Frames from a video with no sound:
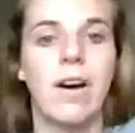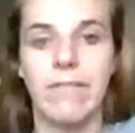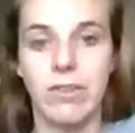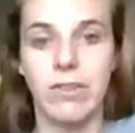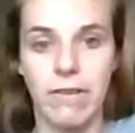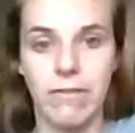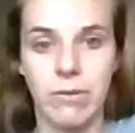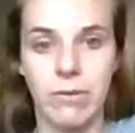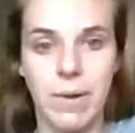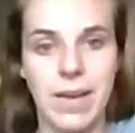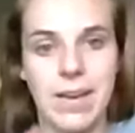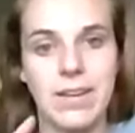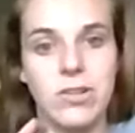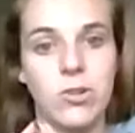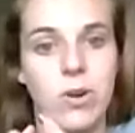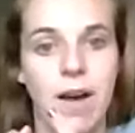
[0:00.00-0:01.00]
have your cover
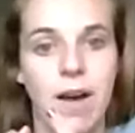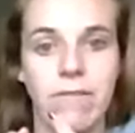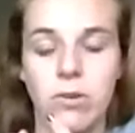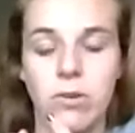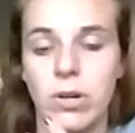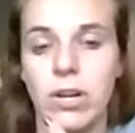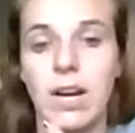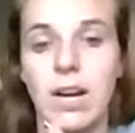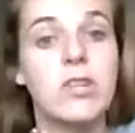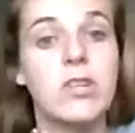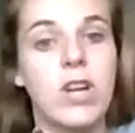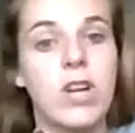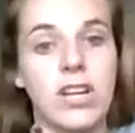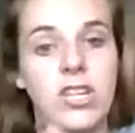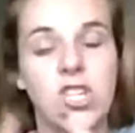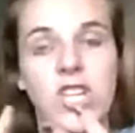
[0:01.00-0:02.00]
page, you'll have your
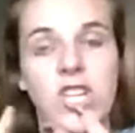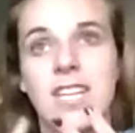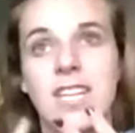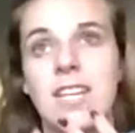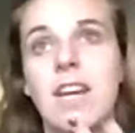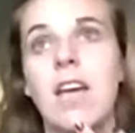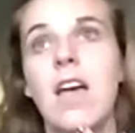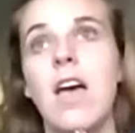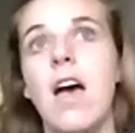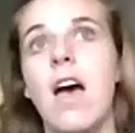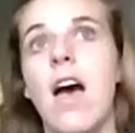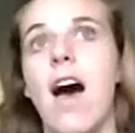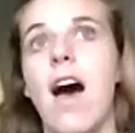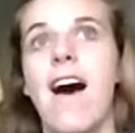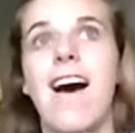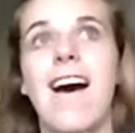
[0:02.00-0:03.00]
introduction,
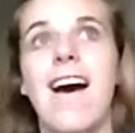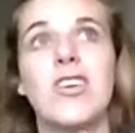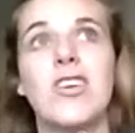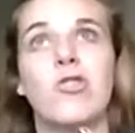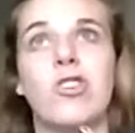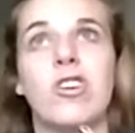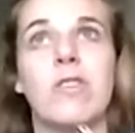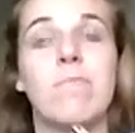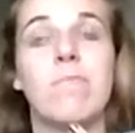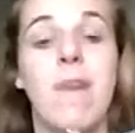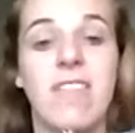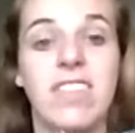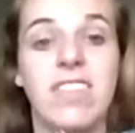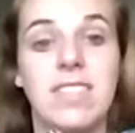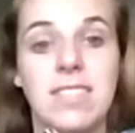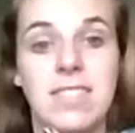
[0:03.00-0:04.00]
your
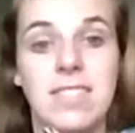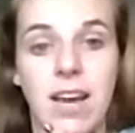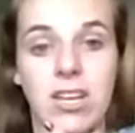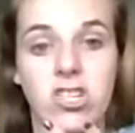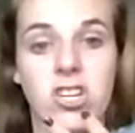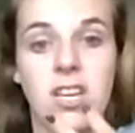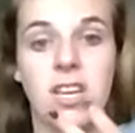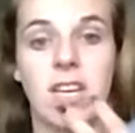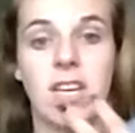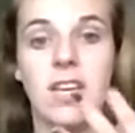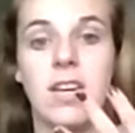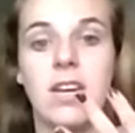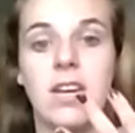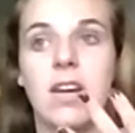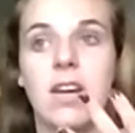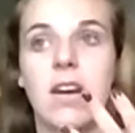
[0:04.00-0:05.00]
method
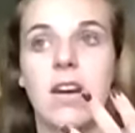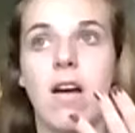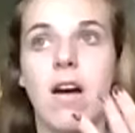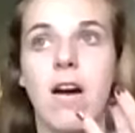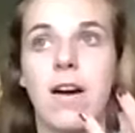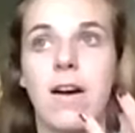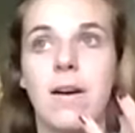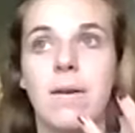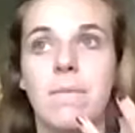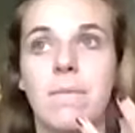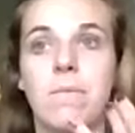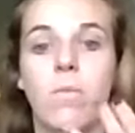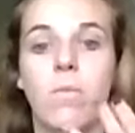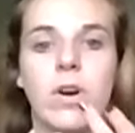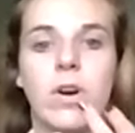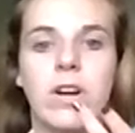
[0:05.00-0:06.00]
section,
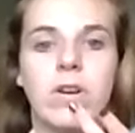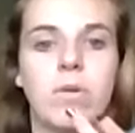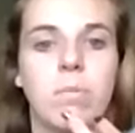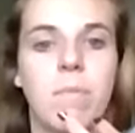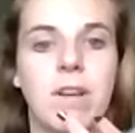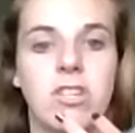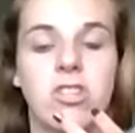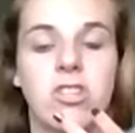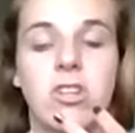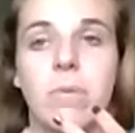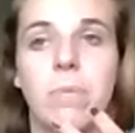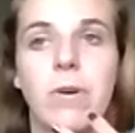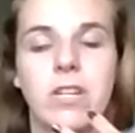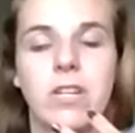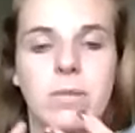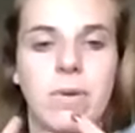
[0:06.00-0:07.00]
where you'll mention your
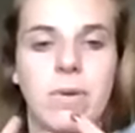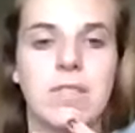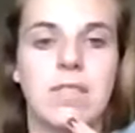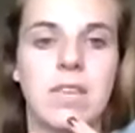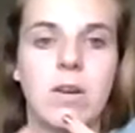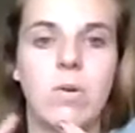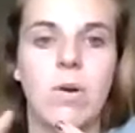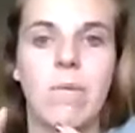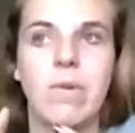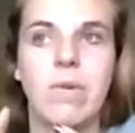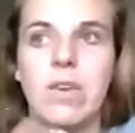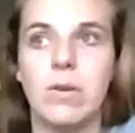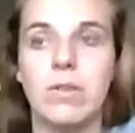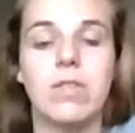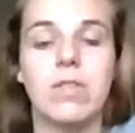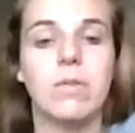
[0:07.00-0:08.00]
participants, the equipment
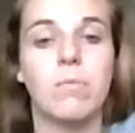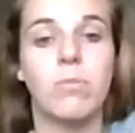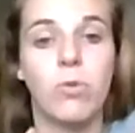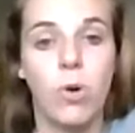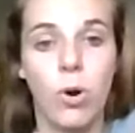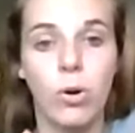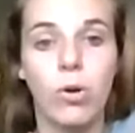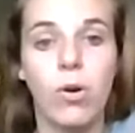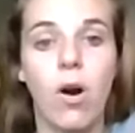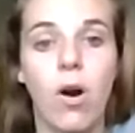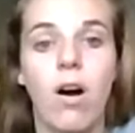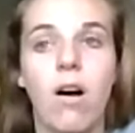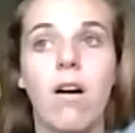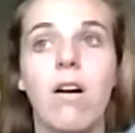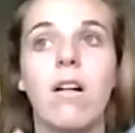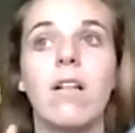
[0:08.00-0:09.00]
used, the
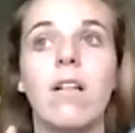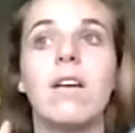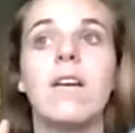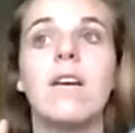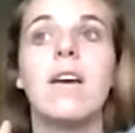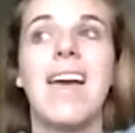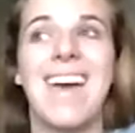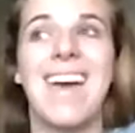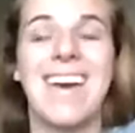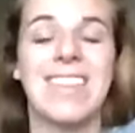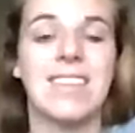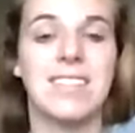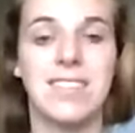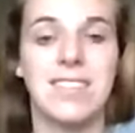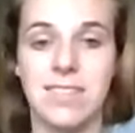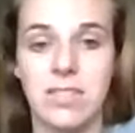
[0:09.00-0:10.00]
protocol, and the
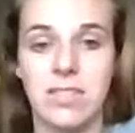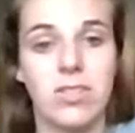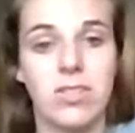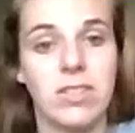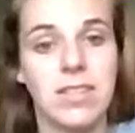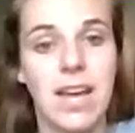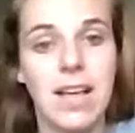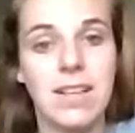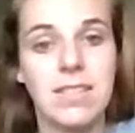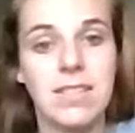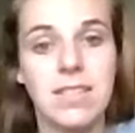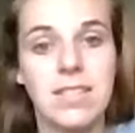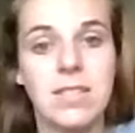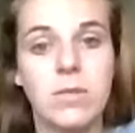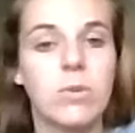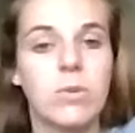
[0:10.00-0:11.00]
statistical
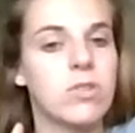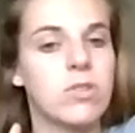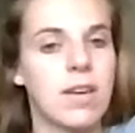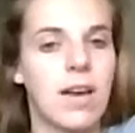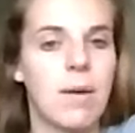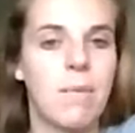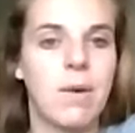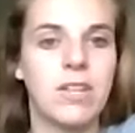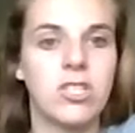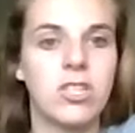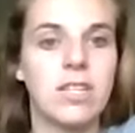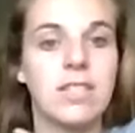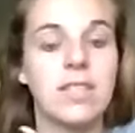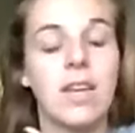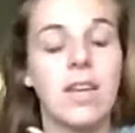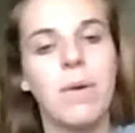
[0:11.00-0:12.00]
analysis, which, like I mentioned,
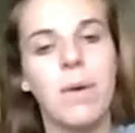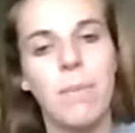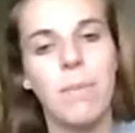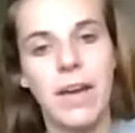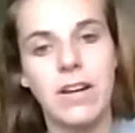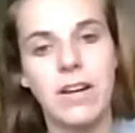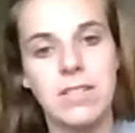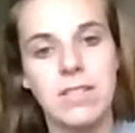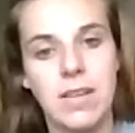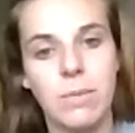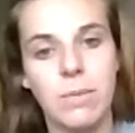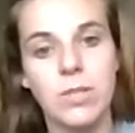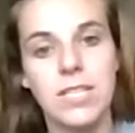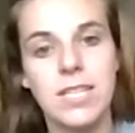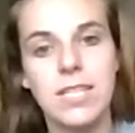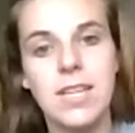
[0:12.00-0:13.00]
is going to be a paired
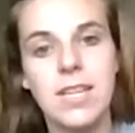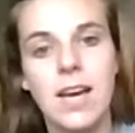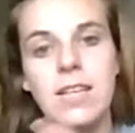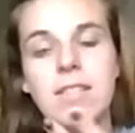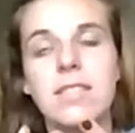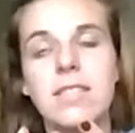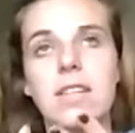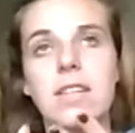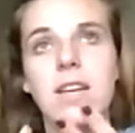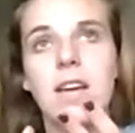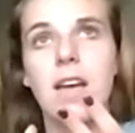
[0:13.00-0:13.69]
sample t-test.